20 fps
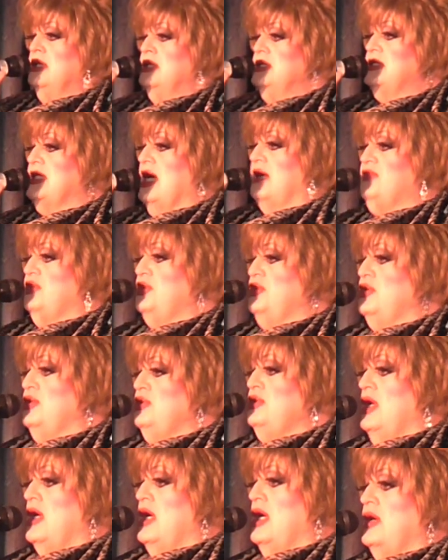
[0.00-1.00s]
This
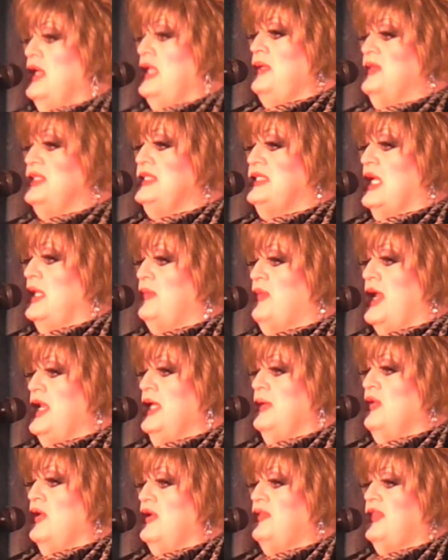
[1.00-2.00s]
afternoon? No? Anybody
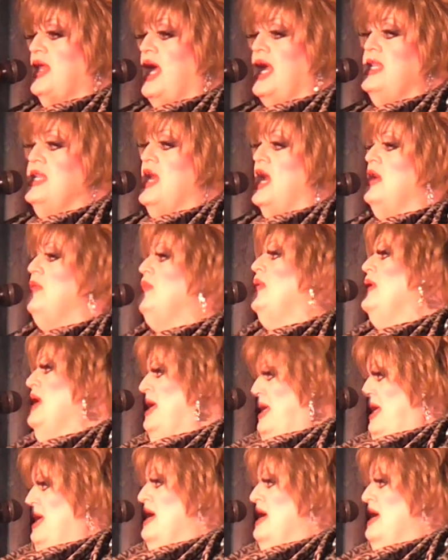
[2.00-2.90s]
celebrating a birthday? No?